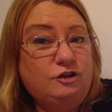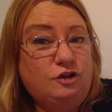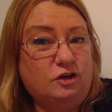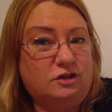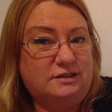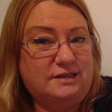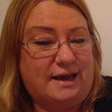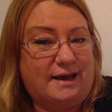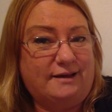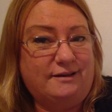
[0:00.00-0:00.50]

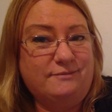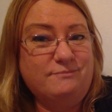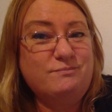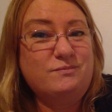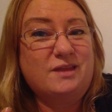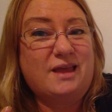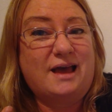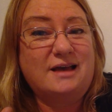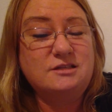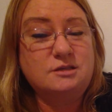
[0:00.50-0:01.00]
looked at
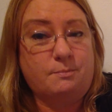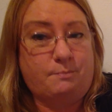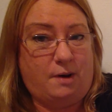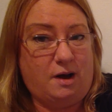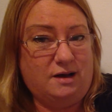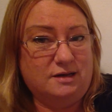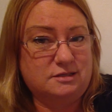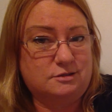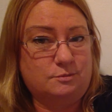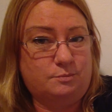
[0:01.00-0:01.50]
as a
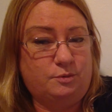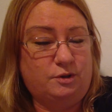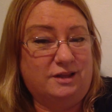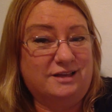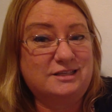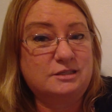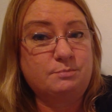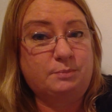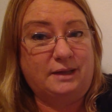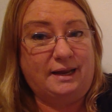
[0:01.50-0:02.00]
possible
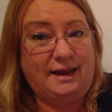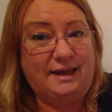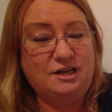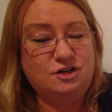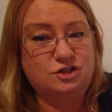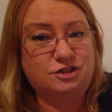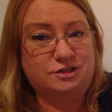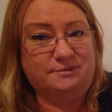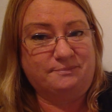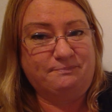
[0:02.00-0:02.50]

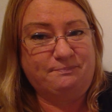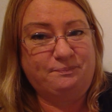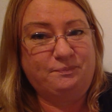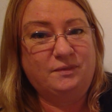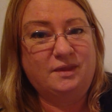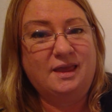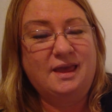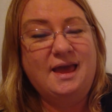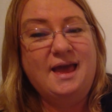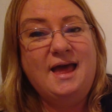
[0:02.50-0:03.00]
explanation.
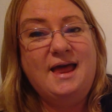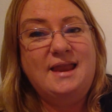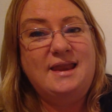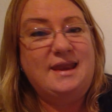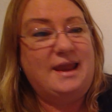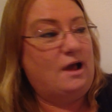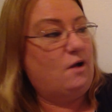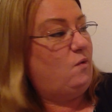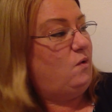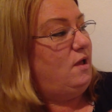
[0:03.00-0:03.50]

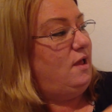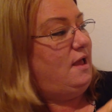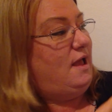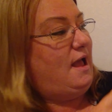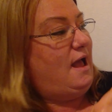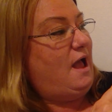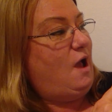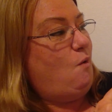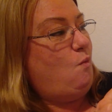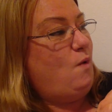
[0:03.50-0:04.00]
Now,
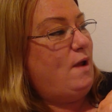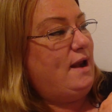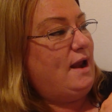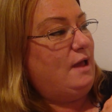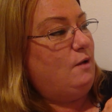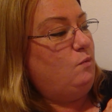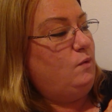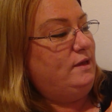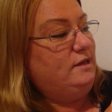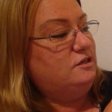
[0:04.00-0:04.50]
when
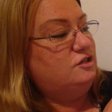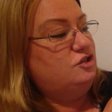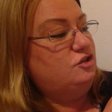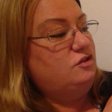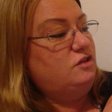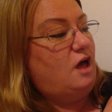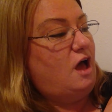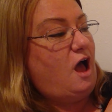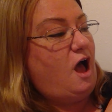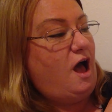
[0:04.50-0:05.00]
I went to
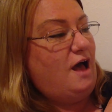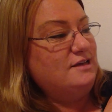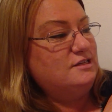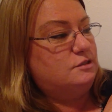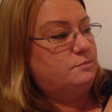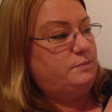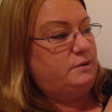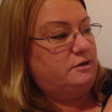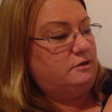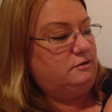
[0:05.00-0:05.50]
the
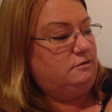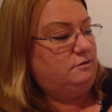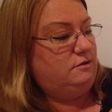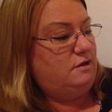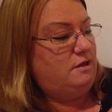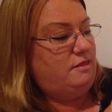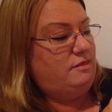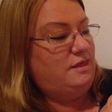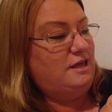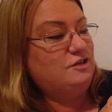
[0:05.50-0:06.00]

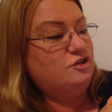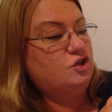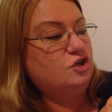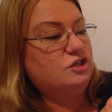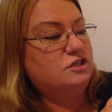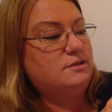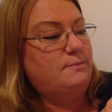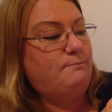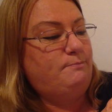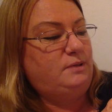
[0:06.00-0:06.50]
hospital, they
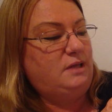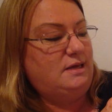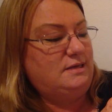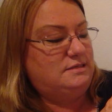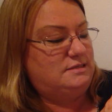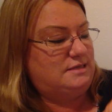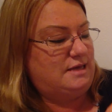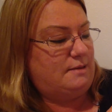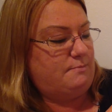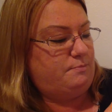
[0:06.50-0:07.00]
took some
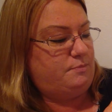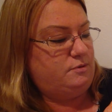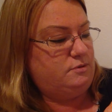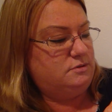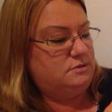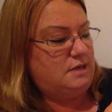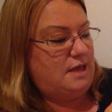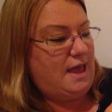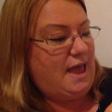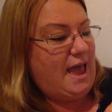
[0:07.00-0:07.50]
blood
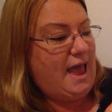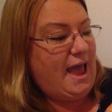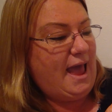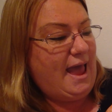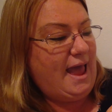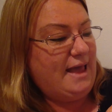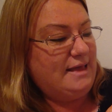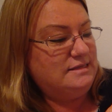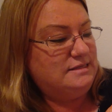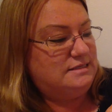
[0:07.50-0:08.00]
samples
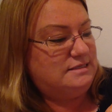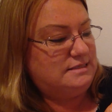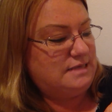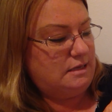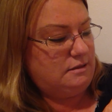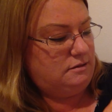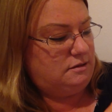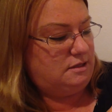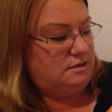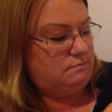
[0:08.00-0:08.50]
and
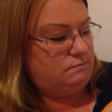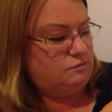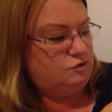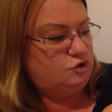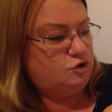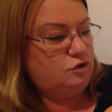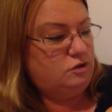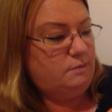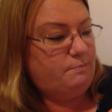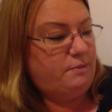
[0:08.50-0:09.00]
sent them
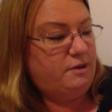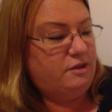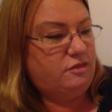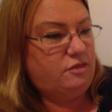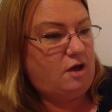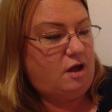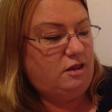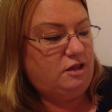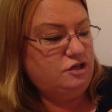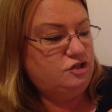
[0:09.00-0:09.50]
to the
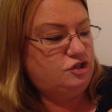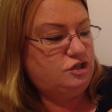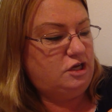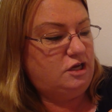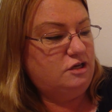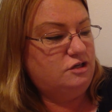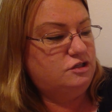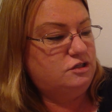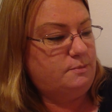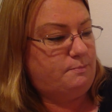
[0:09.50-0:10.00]

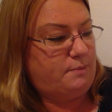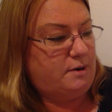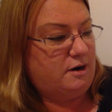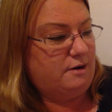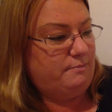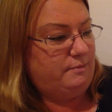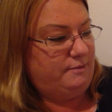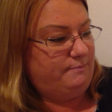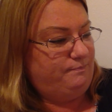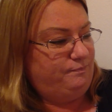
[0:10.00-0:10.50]
pathology
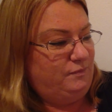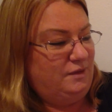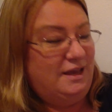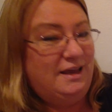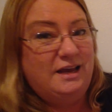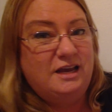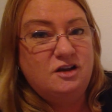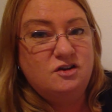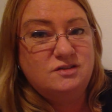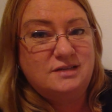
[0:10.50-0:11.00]
department.
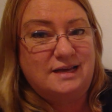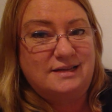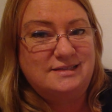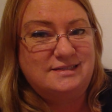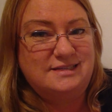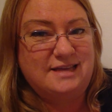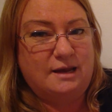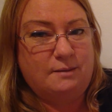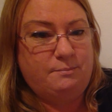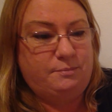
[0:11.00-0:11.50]
Here's that
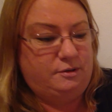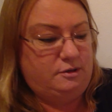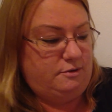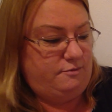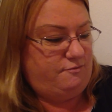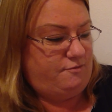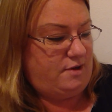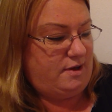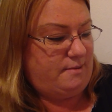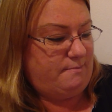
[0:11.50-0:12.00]
sample
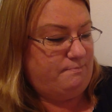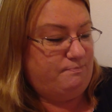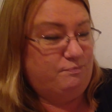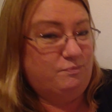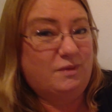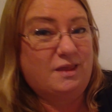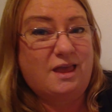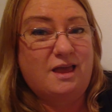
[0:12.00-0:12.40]
of um,